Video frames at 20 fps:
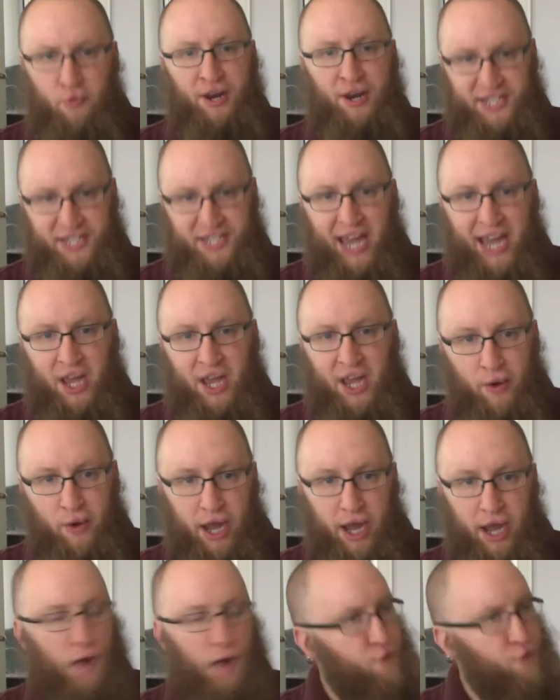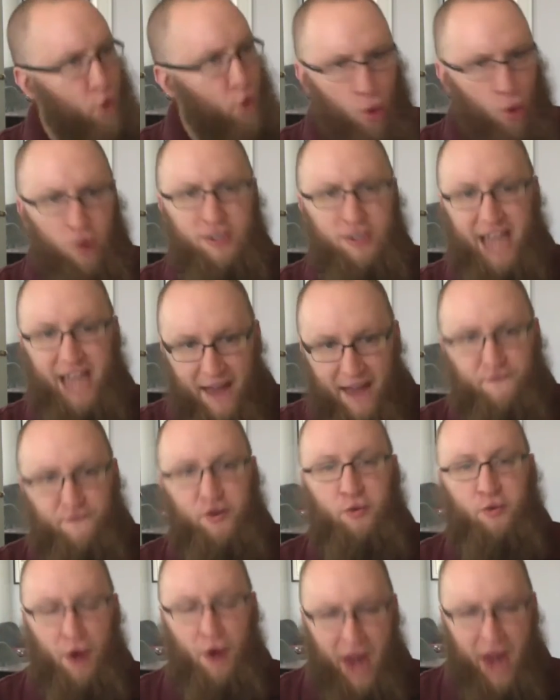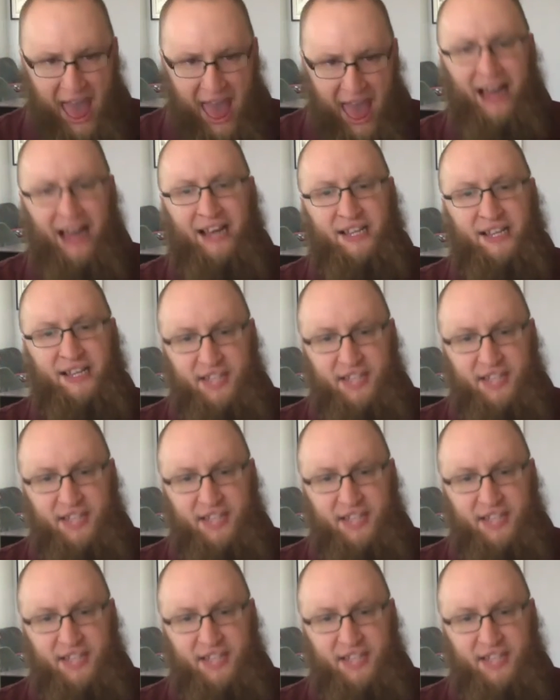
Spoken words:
the anger of victimization and the oppressed.